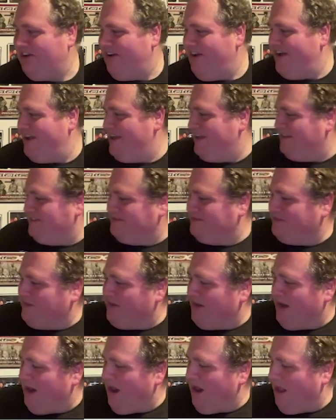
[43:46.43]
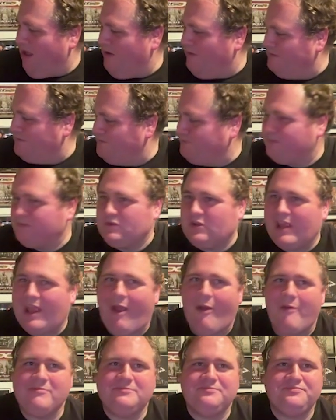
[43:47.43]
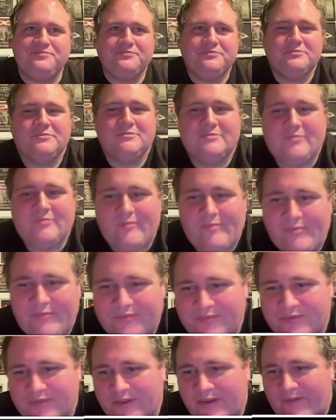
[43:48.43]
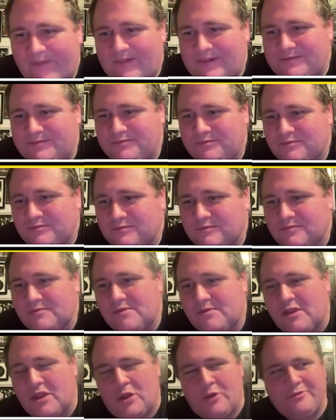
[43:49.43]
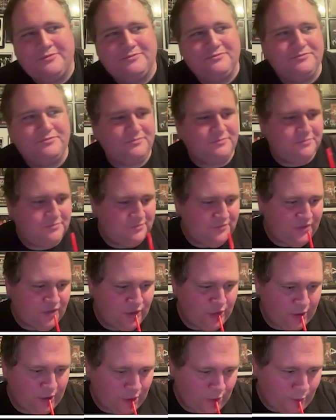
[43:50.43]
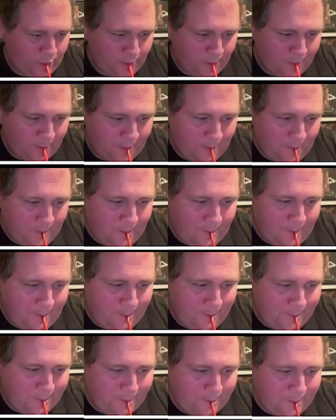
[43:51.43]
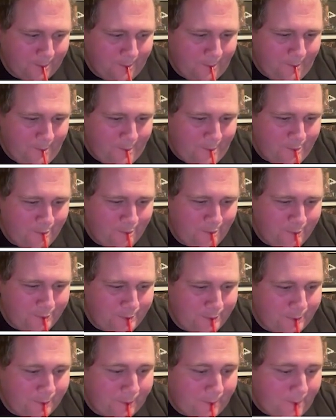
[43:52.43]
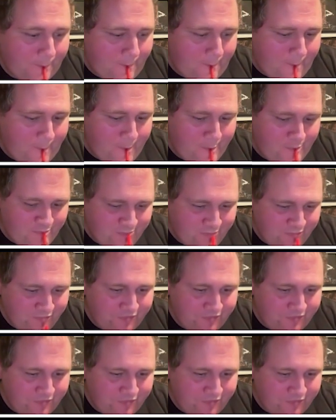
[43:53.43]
We were talking about modern day internet memes, and one of them was I finally got introduced to Skibbity Toilet, and I'm like, what the fuck am I watching?